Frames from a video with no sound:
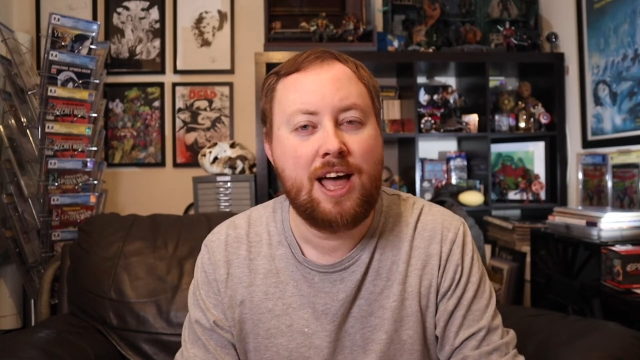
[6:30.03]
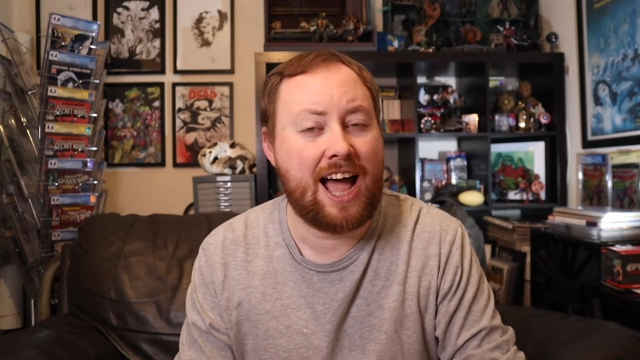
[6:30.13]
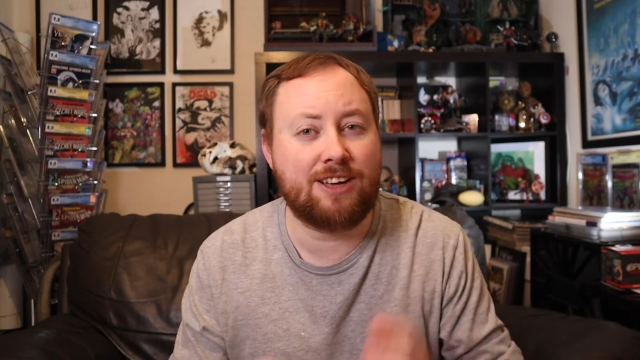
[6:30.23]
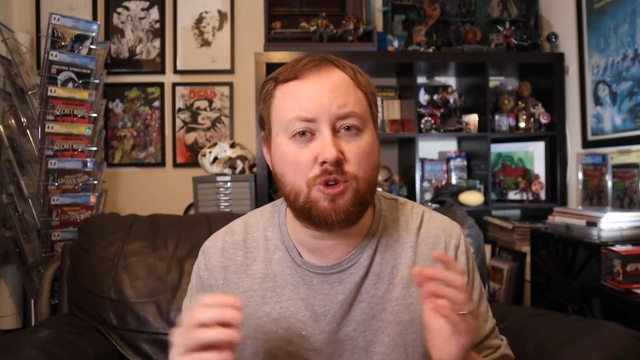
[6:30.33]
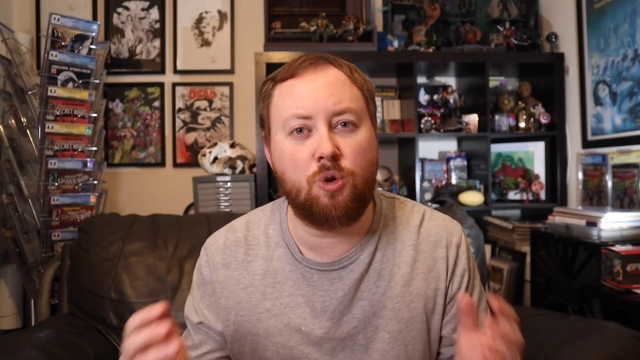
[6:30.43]

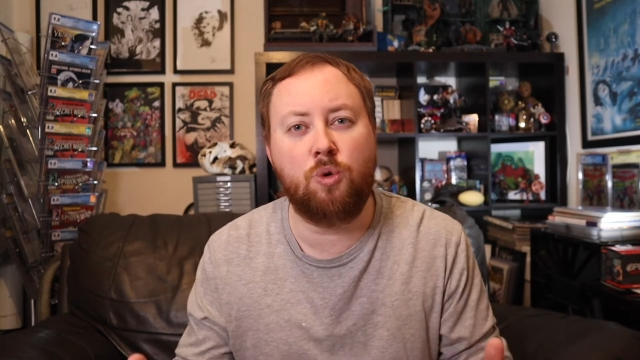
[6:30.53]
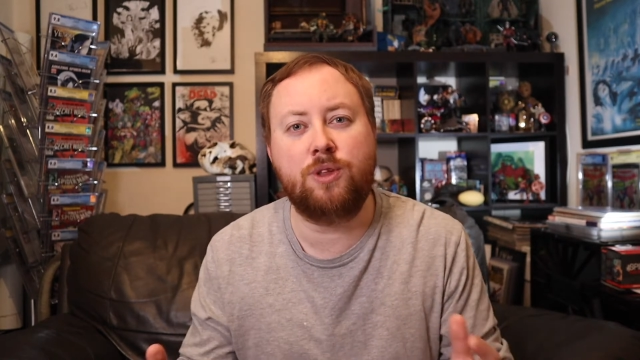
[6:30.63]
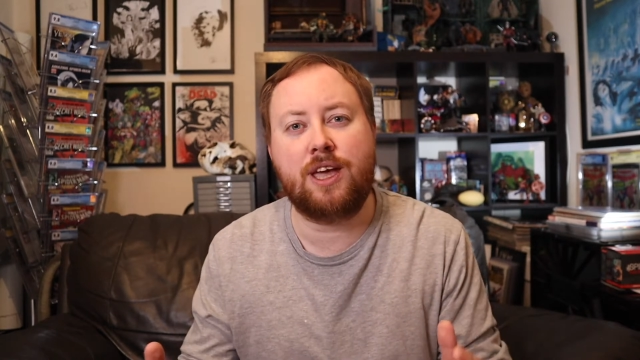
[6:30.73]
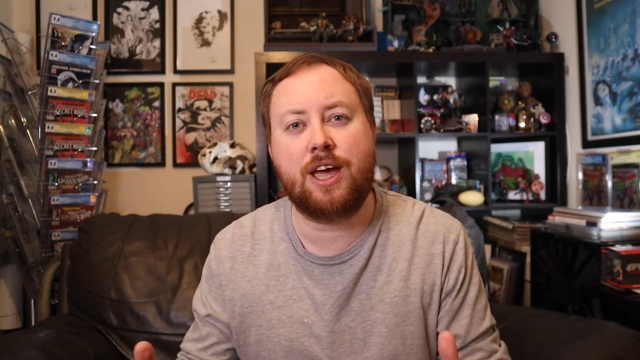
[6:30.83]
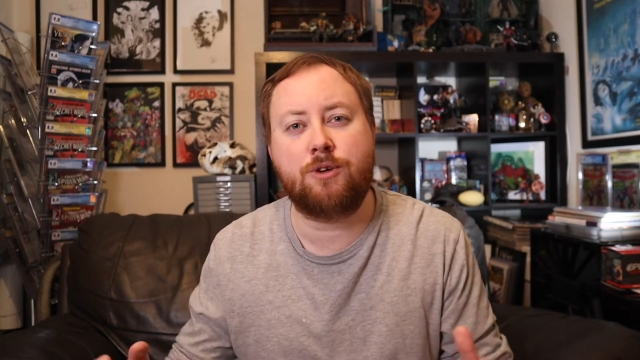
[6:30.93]
as all
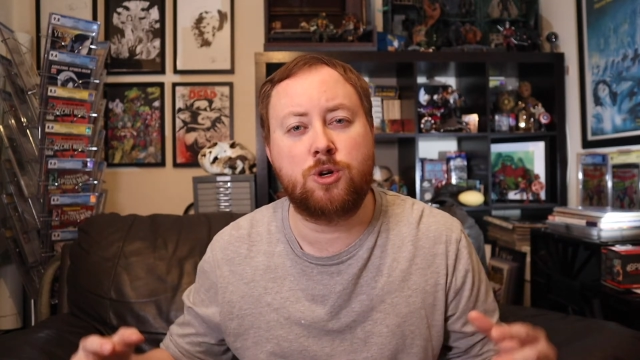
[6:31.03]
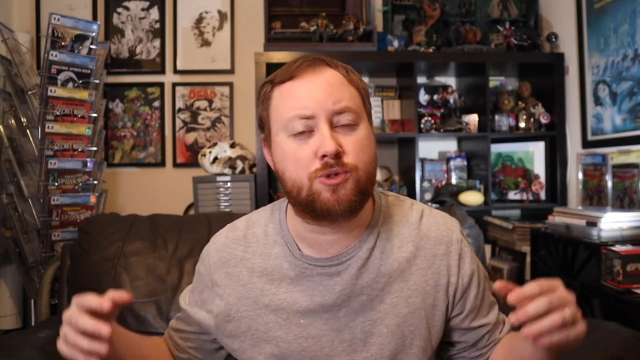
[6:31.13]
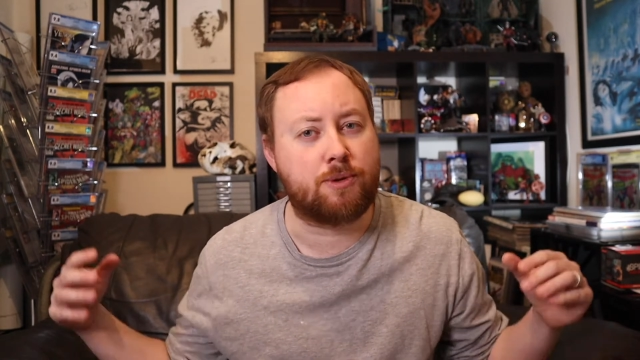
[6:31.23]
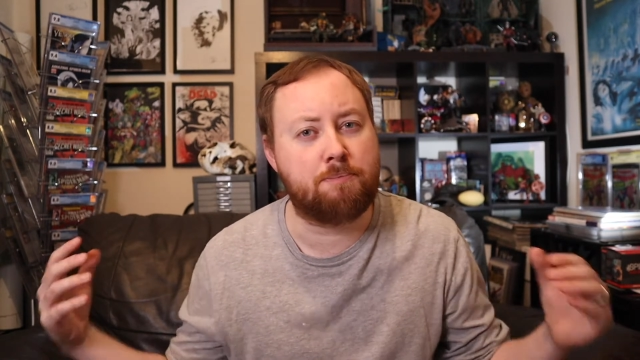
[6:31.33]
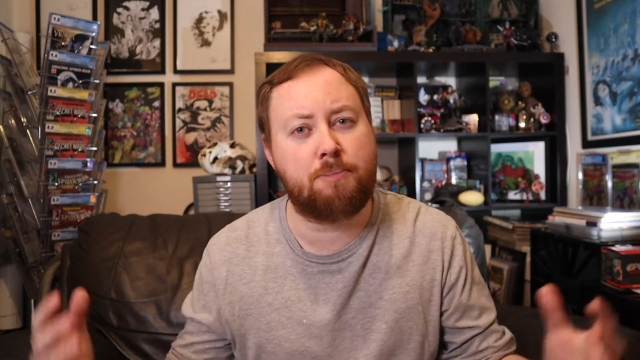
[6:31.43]
the heroes
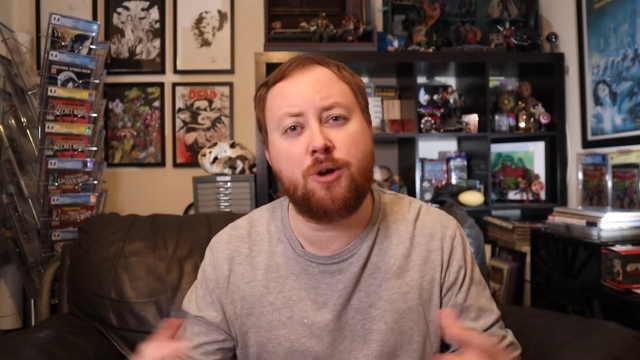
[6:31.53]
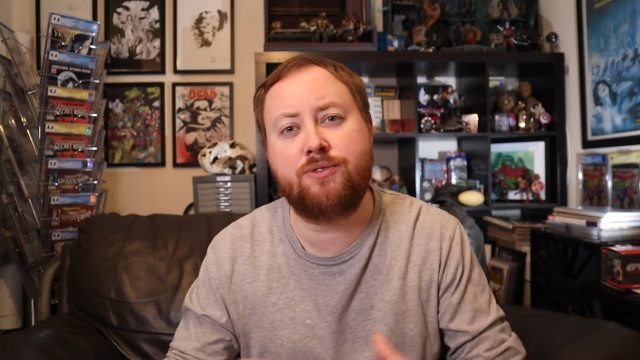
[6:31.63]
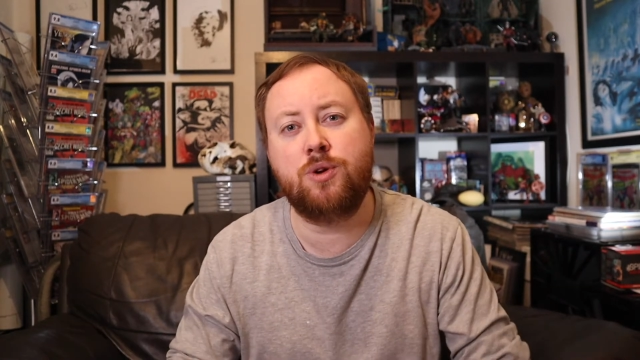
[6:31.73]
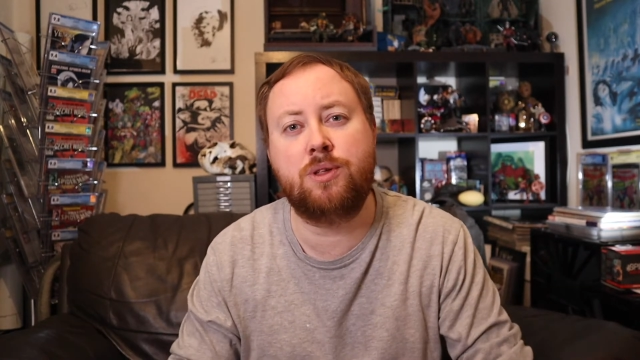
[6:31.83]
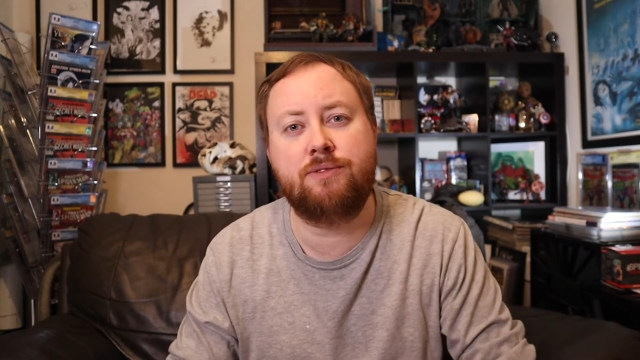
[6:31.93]
from both
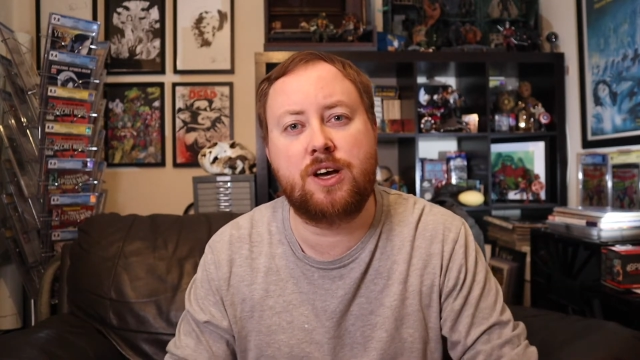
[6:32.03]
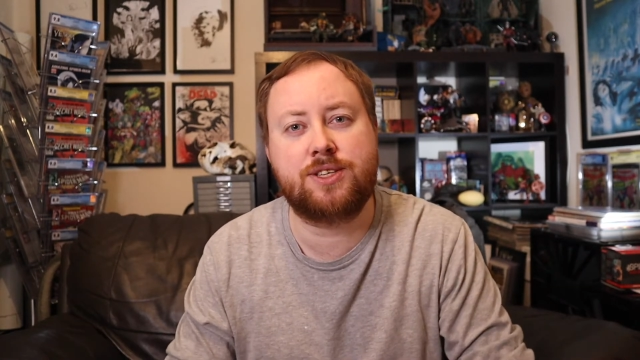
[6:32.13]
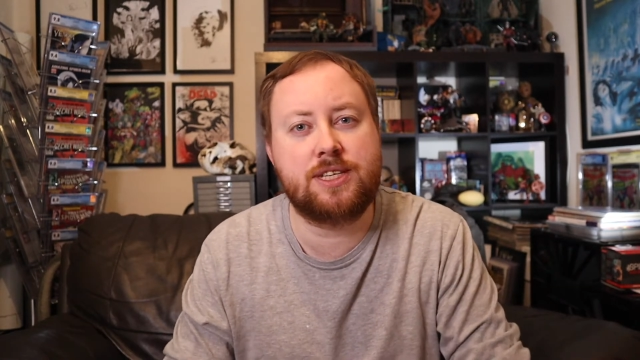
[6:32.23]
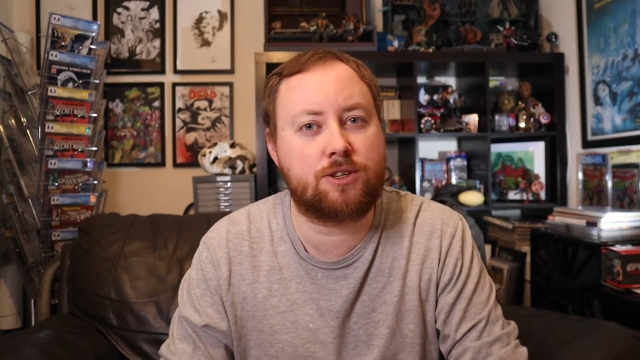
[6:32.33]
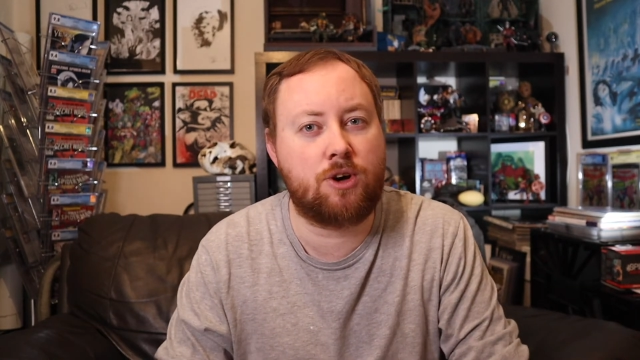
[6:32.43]

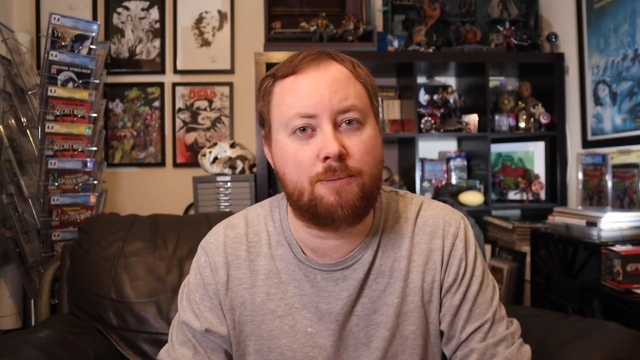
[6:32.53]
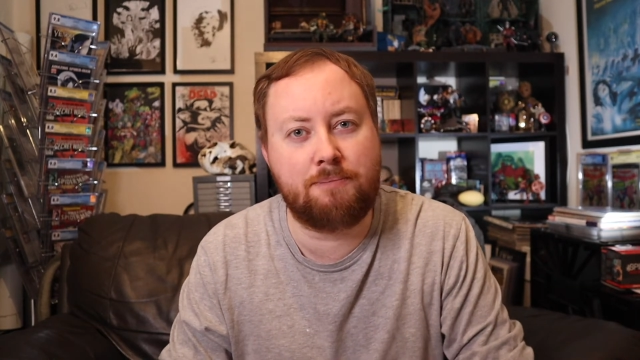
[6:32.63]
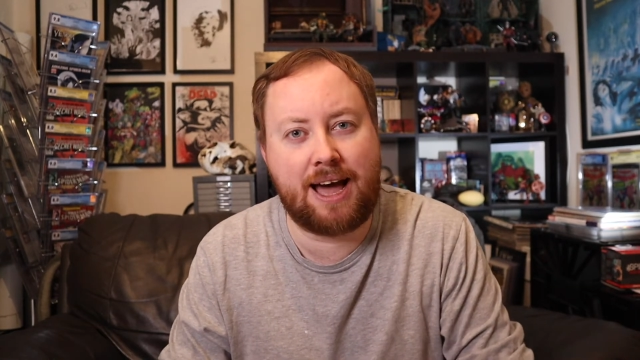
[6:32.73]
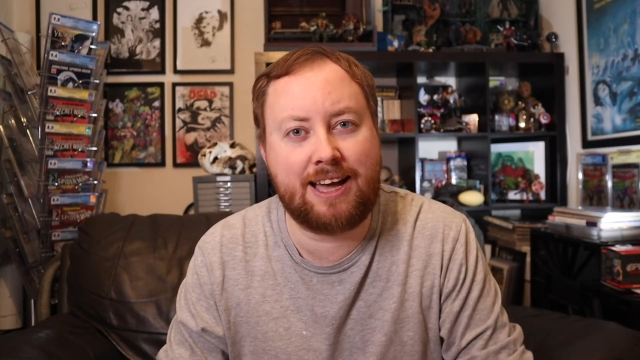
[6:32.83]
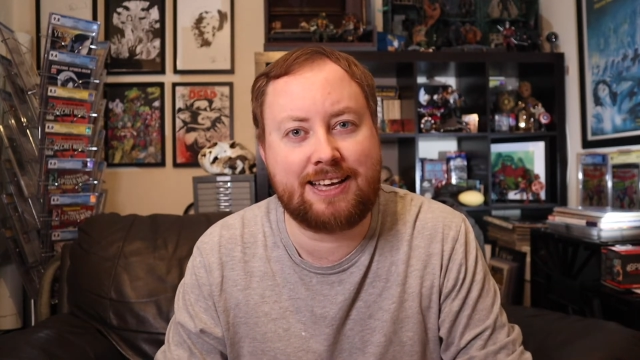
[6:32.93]
universes
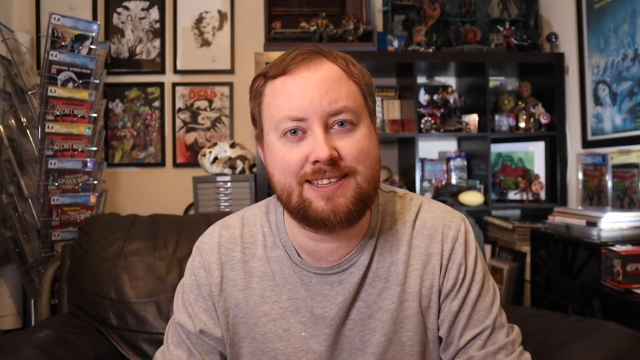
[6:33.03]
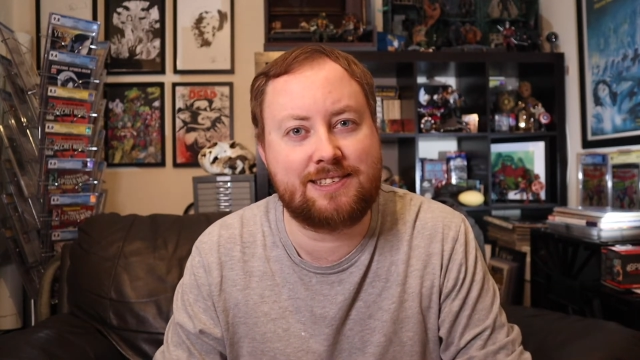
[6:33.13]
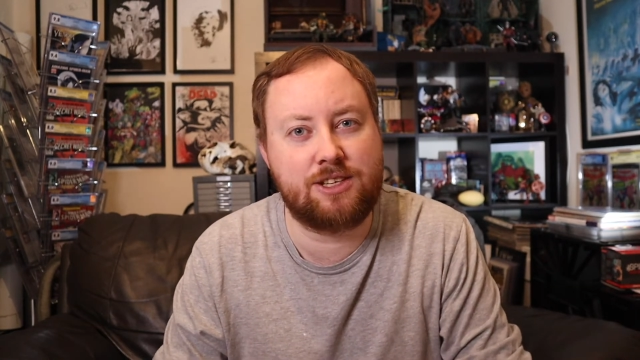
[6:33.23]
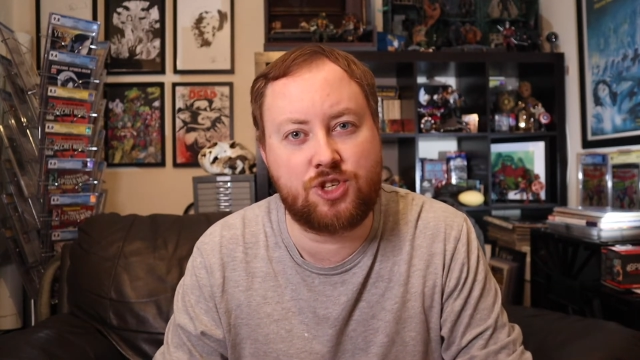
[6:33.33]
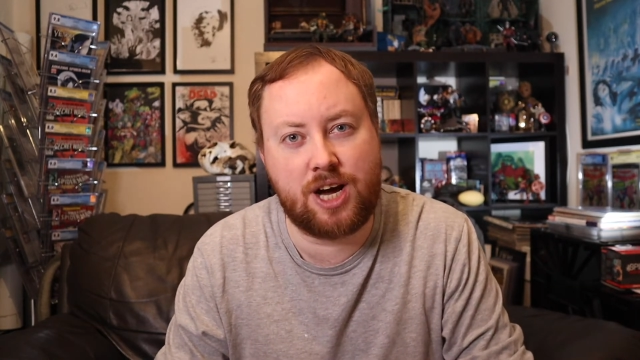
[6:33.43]
combat against
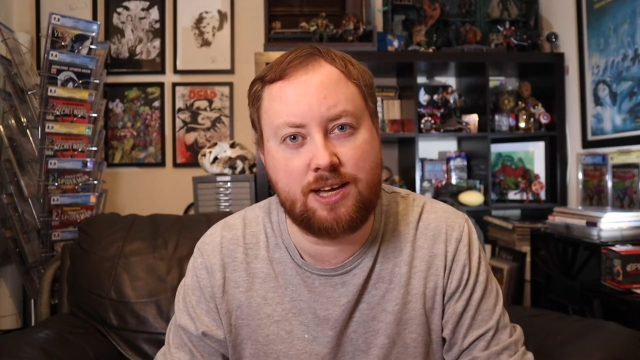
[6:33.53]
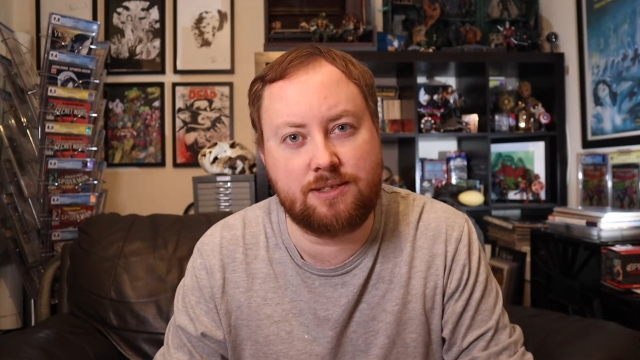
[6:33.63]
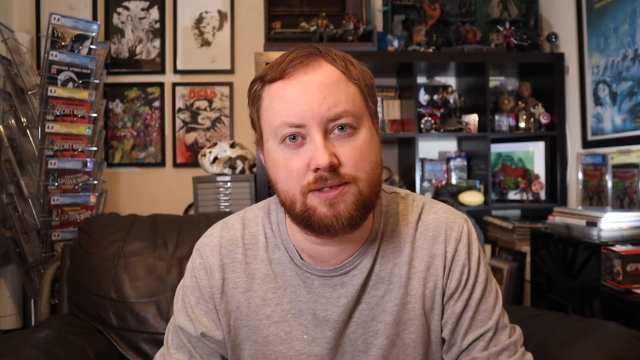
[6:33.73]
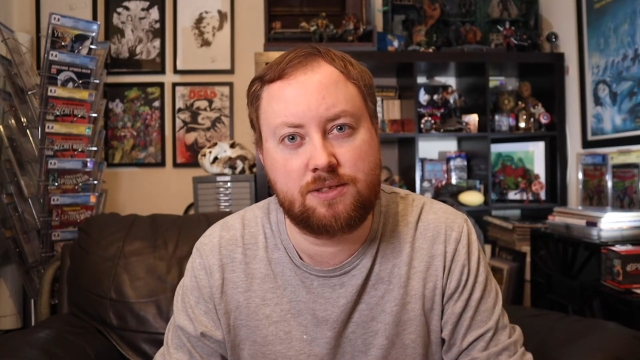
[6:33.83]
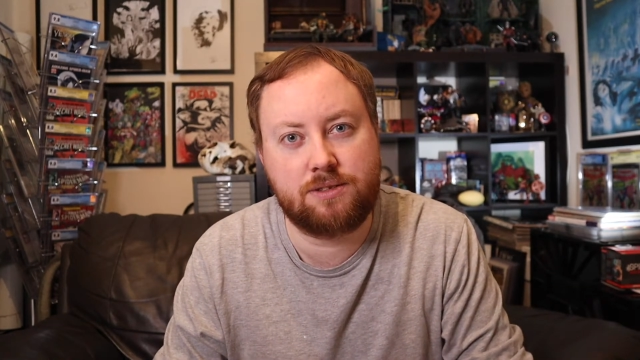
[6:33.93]
the
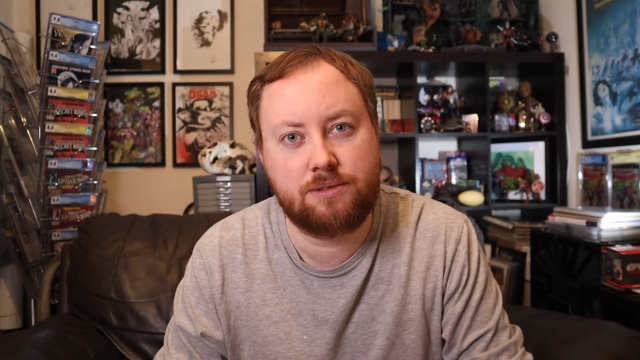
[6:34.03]
giants.